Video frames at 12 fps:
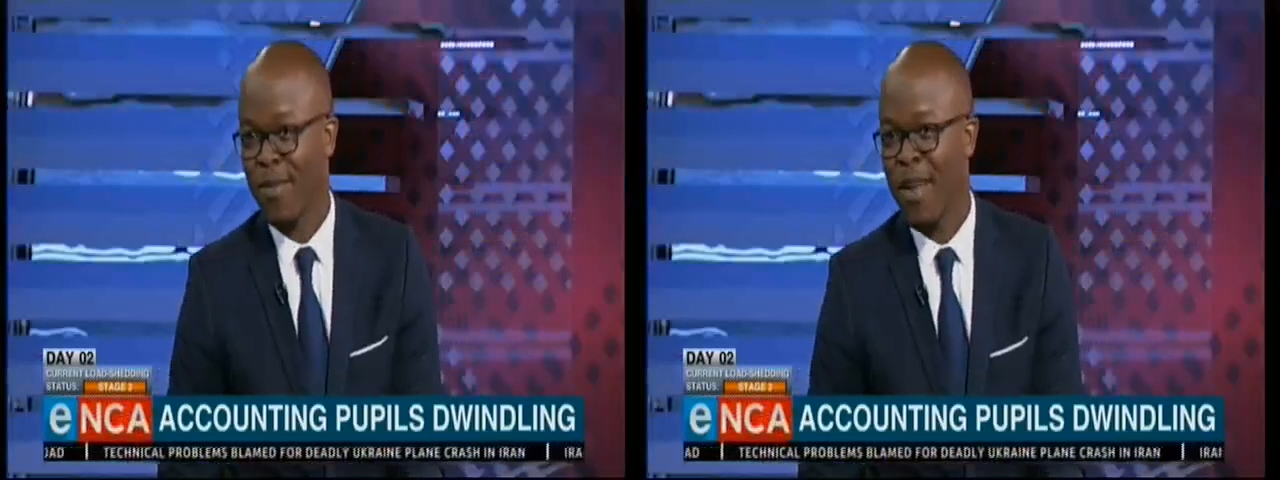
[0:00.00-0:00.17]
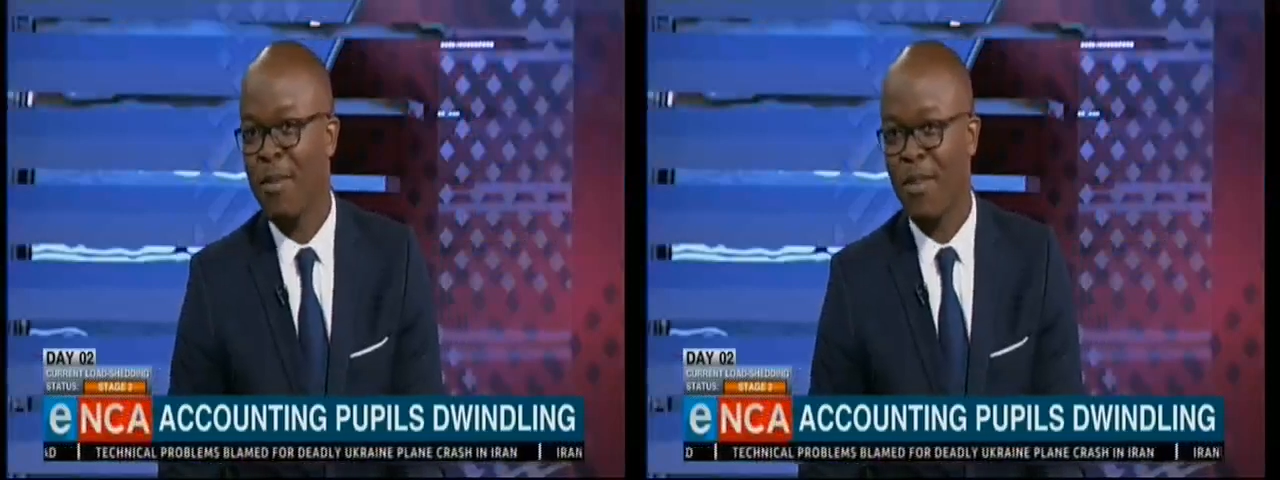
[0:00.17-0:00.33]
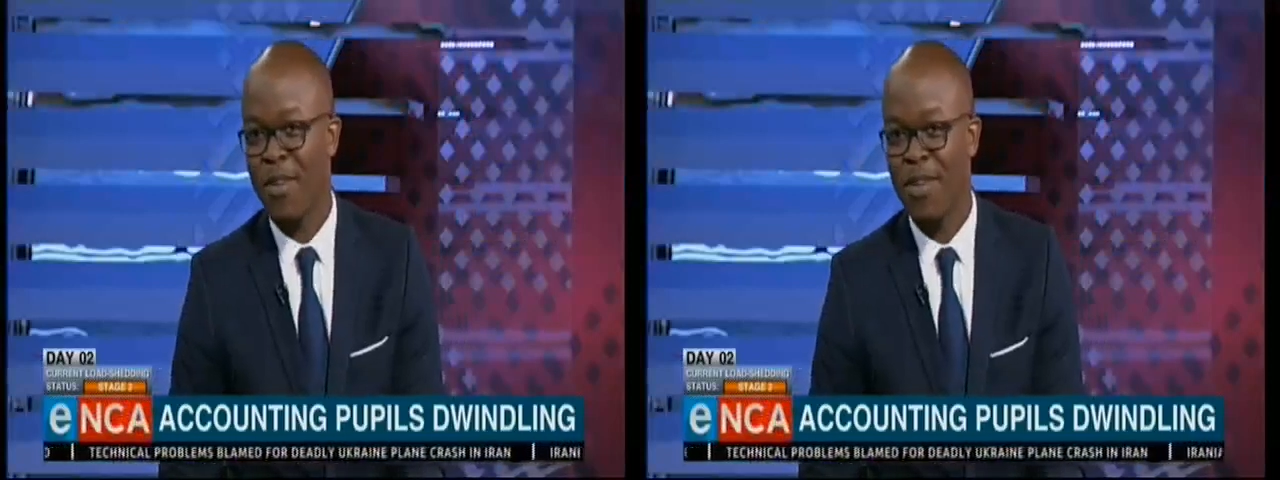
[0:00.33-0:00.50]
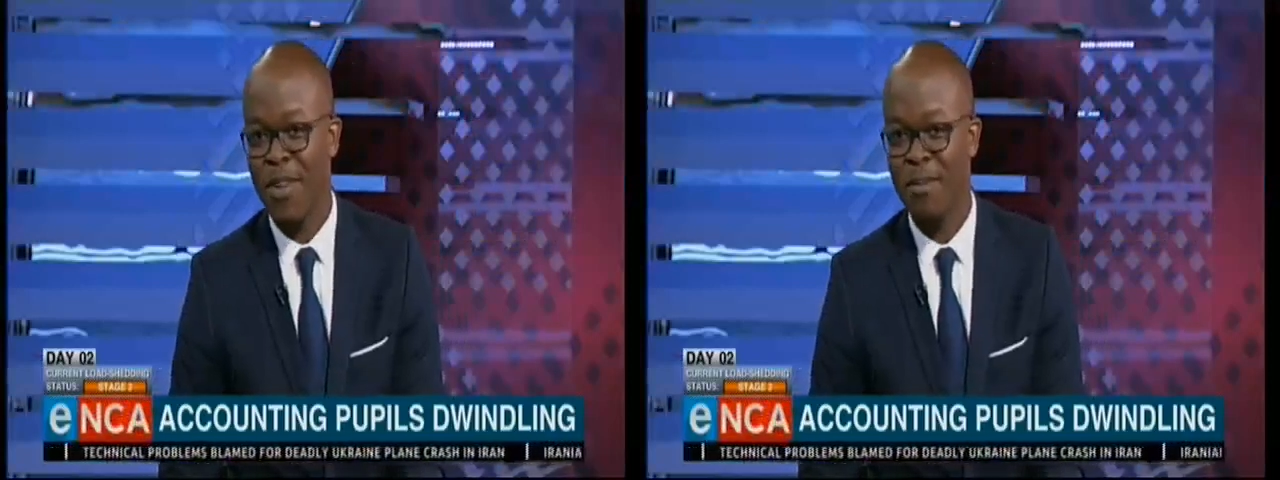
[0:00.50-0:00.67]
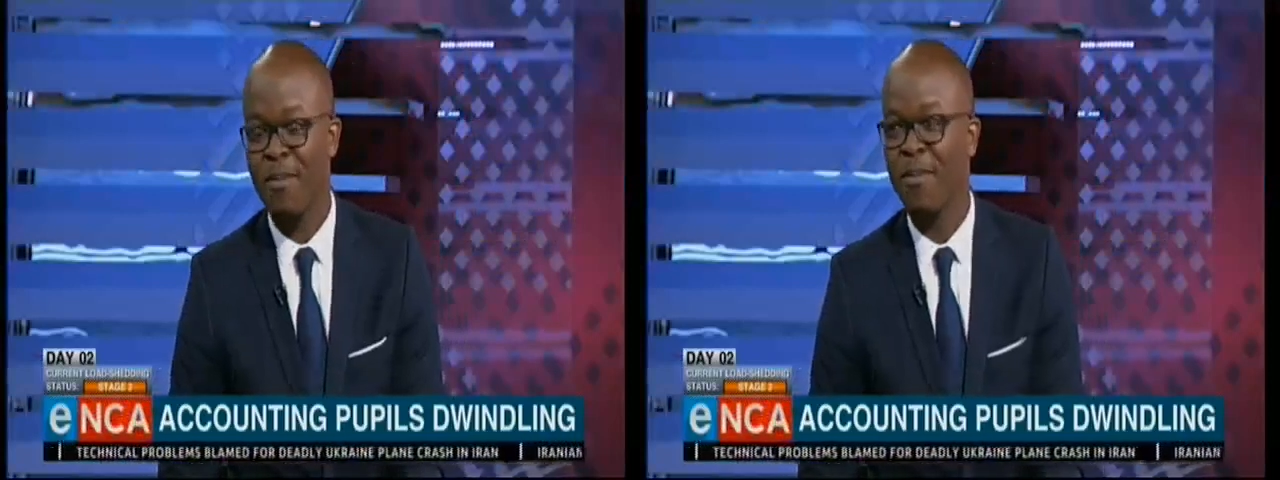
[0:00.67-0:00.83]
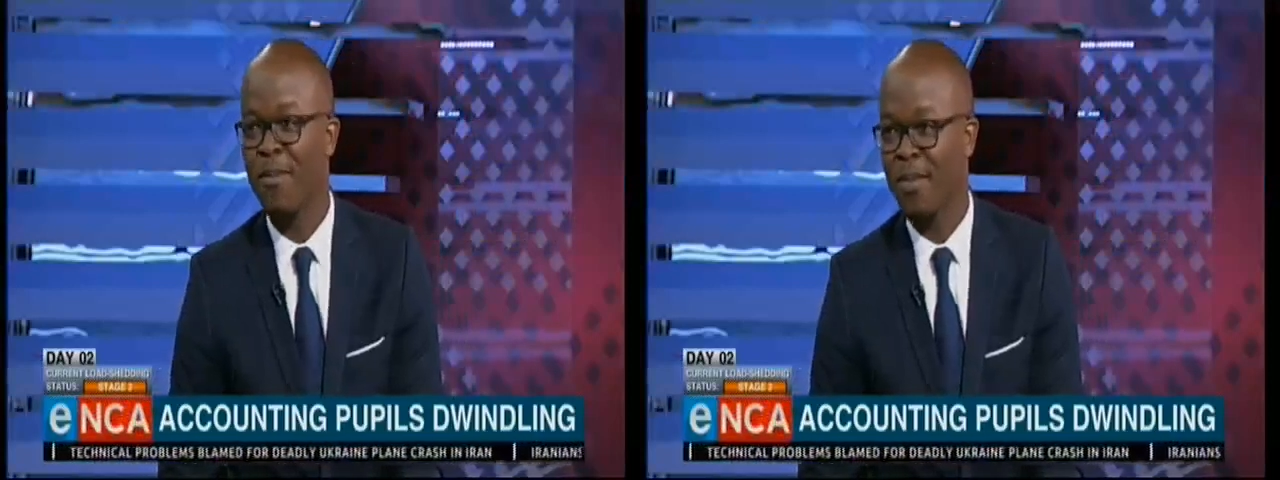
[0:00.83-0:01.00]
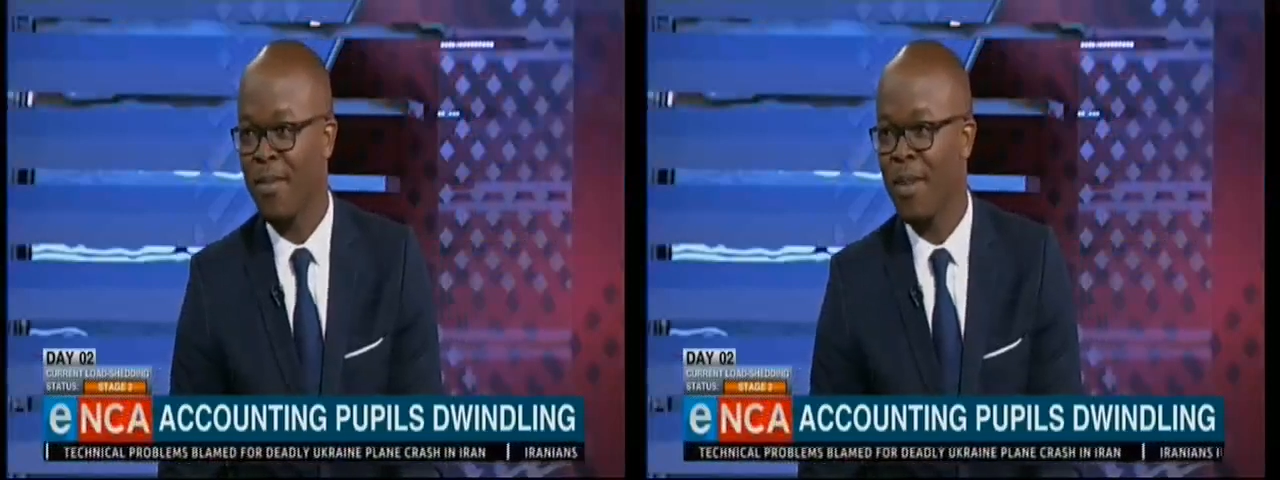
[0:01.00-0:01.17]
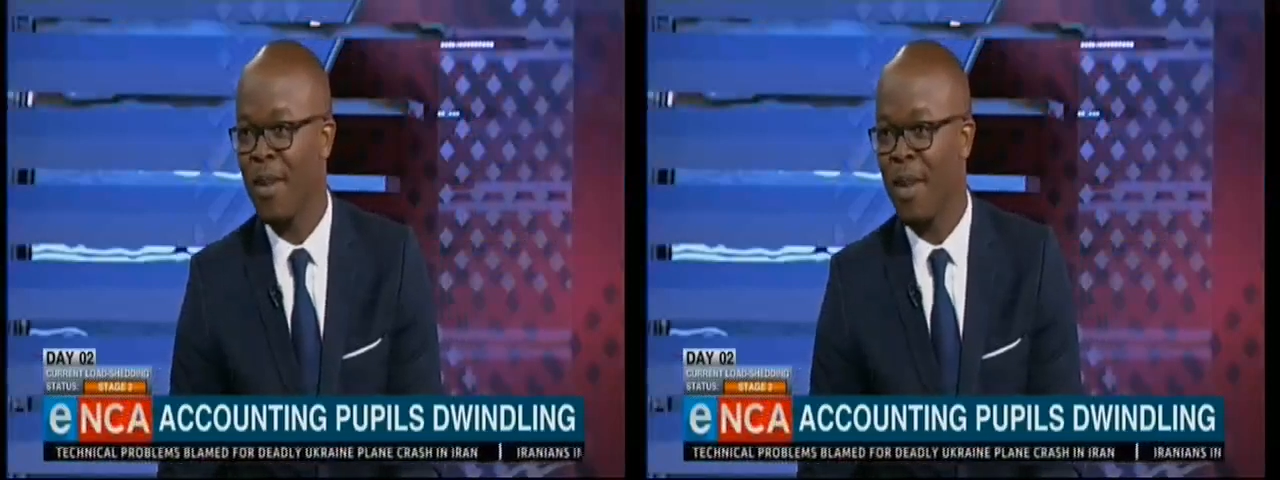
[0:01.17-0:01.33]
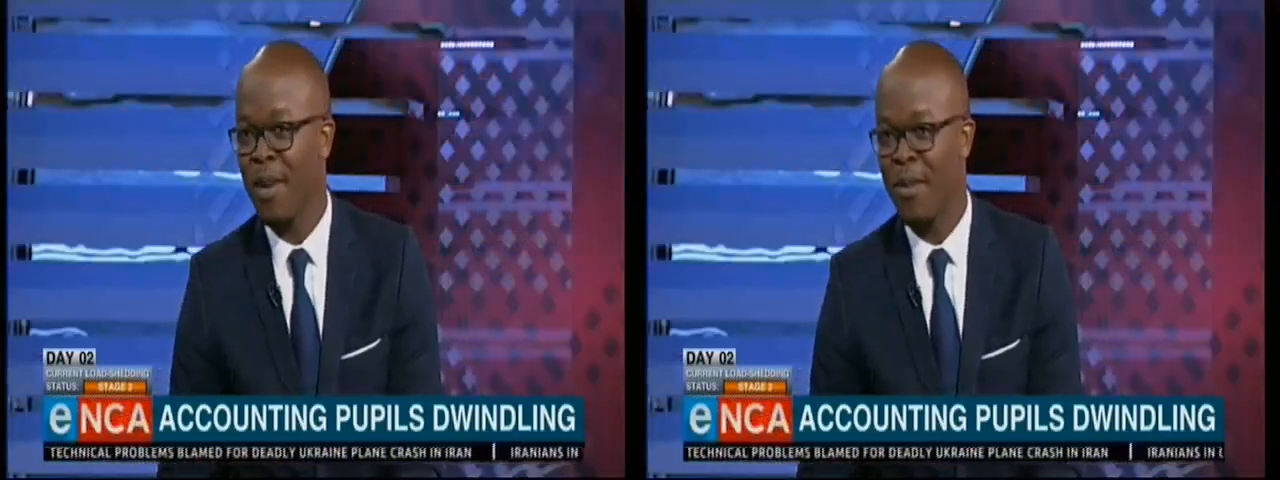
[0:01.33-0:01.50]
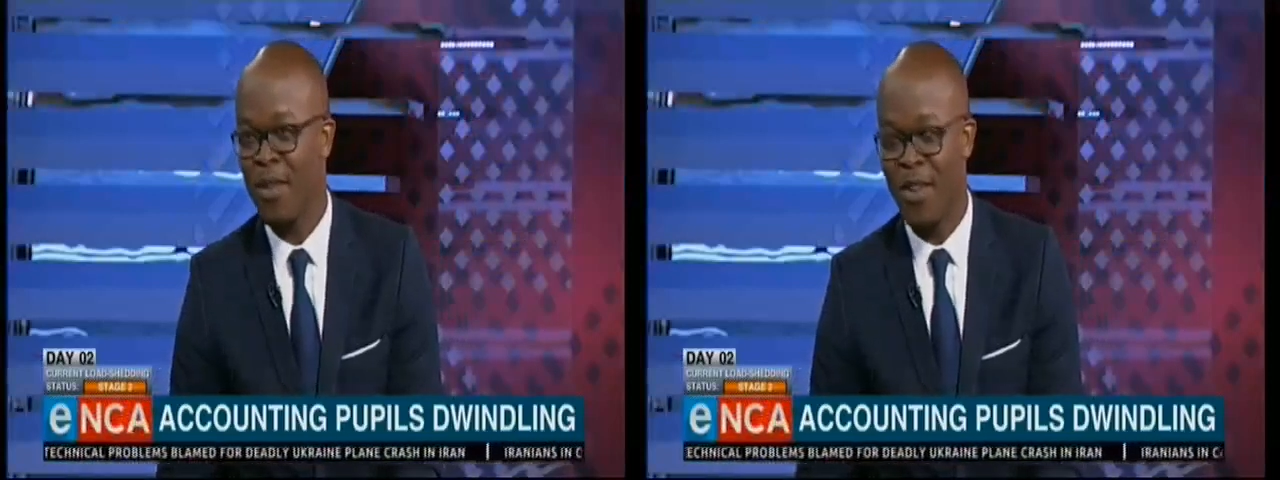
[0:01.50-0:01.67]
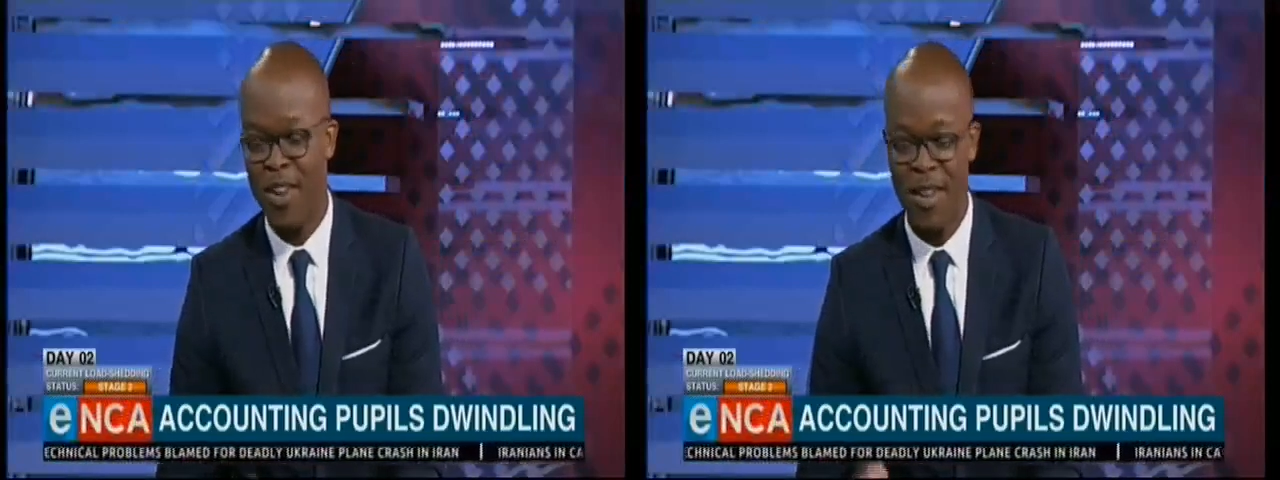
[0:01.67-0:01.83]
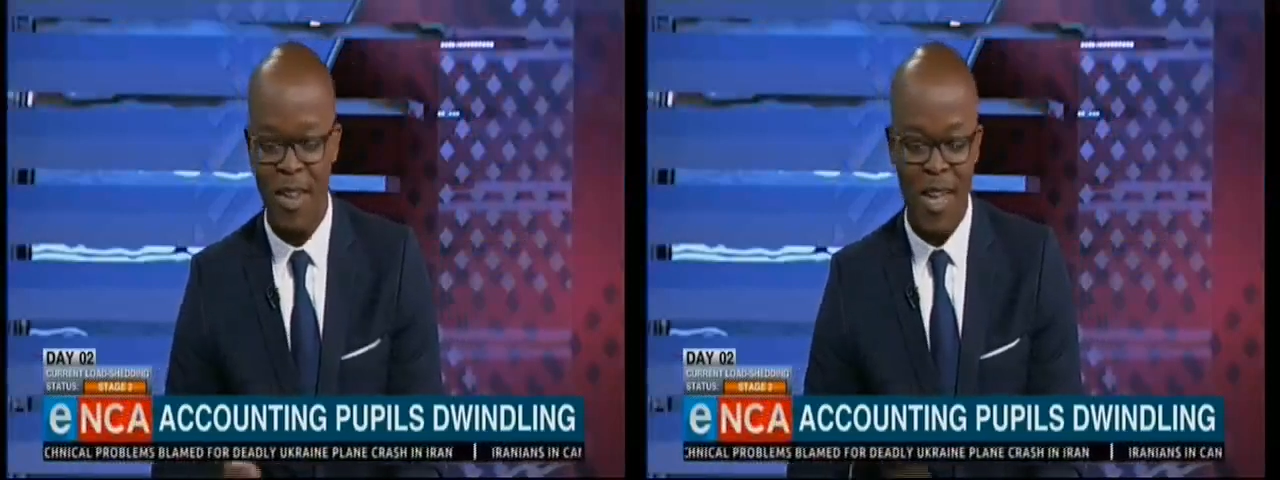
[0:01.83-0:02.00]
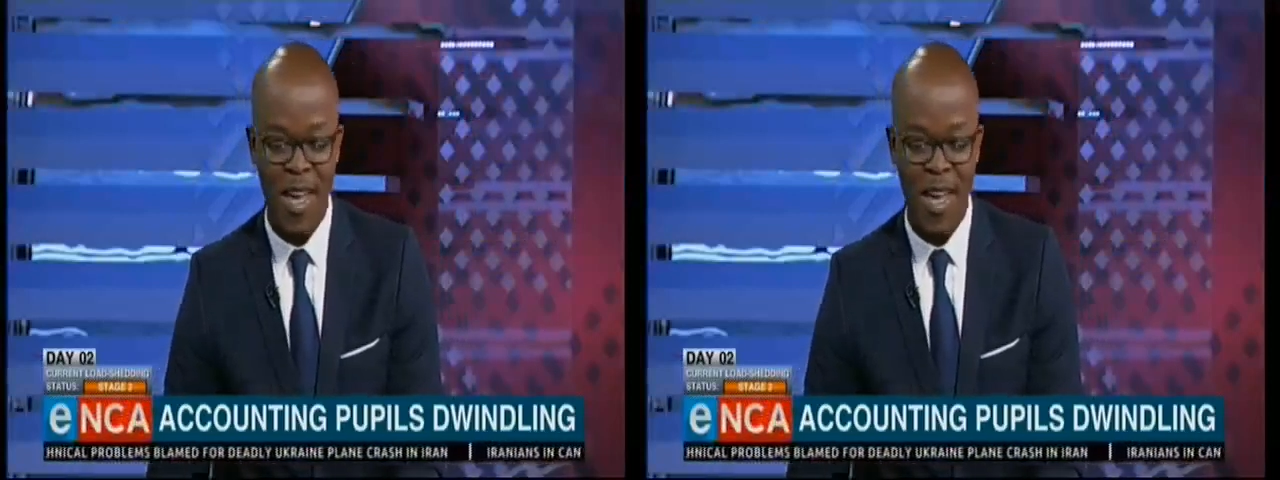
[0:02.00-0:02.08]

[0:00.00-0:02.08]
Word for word: Absolutely. if it was dropped. Well, Absolutely.